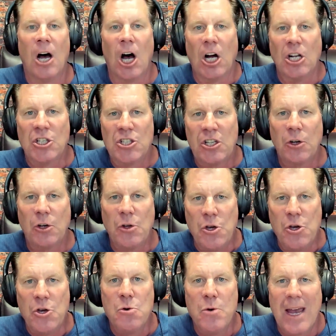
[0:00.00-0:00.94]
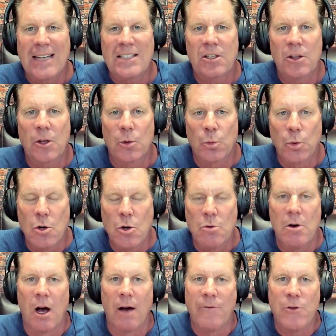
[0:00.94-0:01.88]
Until you get to the
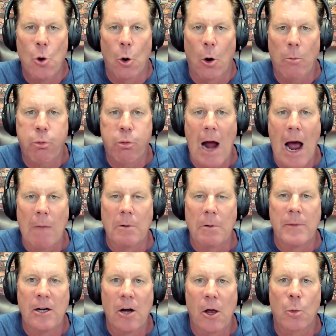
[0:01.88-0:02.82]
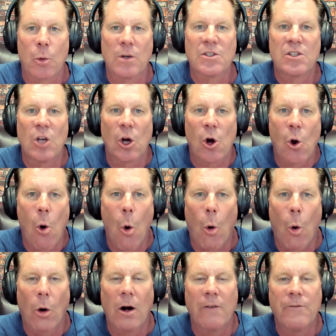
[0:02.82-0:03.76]
root of your problem, in other words, the
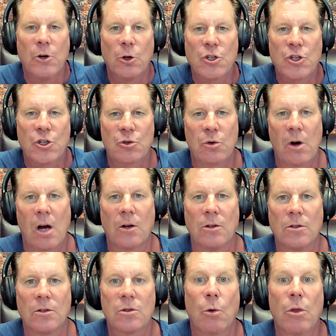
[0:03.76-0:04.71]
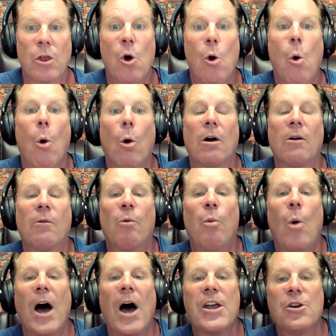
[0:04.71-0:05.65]
core of your struggles or the core of
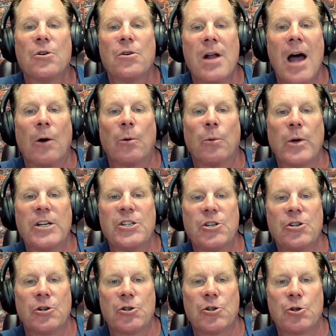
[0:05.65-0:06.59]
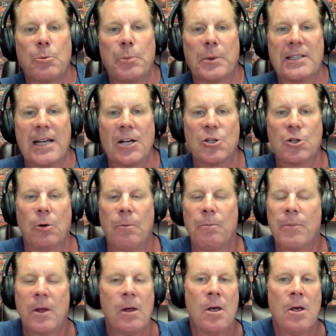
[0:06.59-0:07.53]
why you're not reaching your true potential,